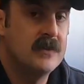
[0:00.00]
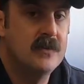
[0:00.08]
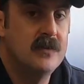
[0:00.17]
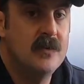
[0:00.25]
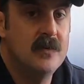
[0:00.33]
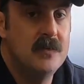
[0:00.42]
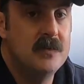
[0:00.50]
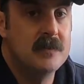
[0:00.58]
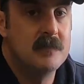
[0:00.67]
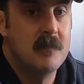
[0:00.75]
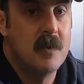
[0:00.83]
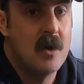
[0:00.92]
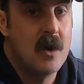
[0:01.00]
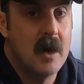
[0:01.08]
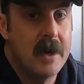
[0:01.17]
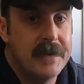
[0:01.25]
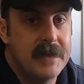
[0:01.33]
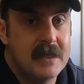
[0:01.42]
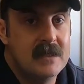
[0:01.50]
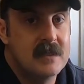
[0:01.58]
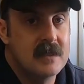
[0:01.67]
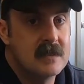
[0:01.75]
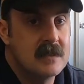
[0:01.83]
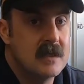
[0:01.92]
to use my
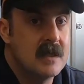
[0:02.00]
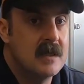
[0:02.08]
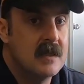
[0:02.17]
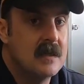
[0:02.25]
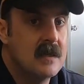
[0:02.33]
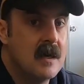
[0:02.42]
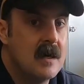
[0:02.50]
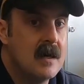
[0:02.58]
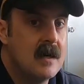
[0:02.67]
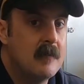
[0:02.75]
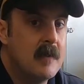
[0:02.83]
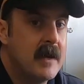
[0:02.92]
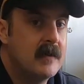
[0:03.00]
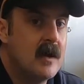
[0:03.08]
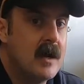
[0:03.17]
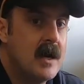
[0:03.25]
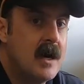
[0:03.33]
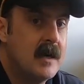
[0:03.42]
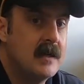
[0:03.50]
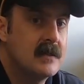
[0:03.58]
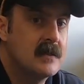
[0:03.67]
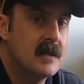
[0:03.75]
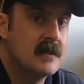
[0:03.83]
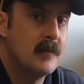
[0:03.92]
existing headlight
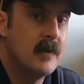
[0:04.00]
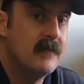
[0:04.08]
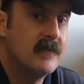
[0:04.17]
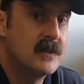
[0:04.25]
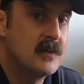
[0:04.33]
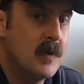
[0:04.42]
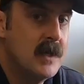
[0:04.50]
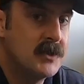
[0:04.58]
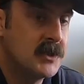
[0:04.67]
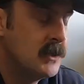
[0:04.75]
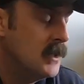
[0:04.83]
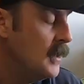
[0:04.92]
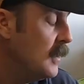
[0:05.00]
harness as a bit of a switch.